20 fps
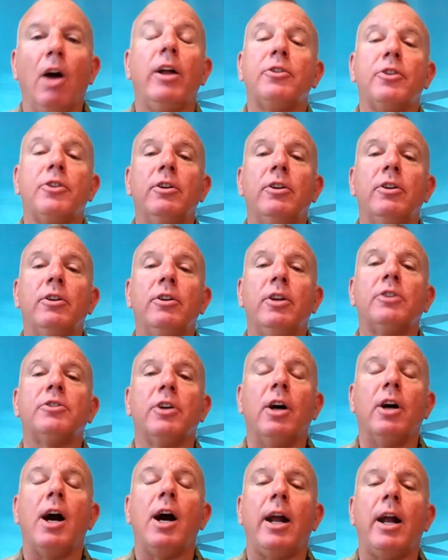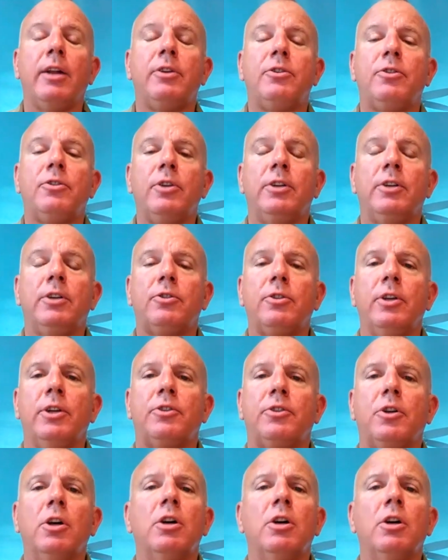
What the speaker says: there's a lot. It's good,